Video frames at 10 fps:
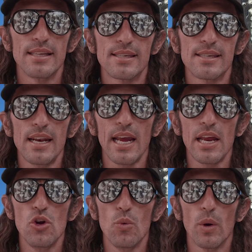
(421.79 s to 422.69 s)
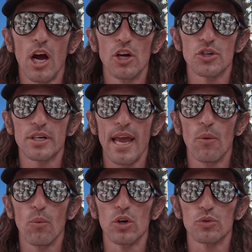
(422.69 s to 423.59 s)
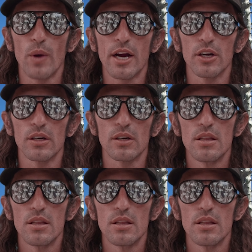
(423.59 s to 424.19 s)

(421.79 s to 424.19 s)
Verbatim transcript: and setting a new 100K world record.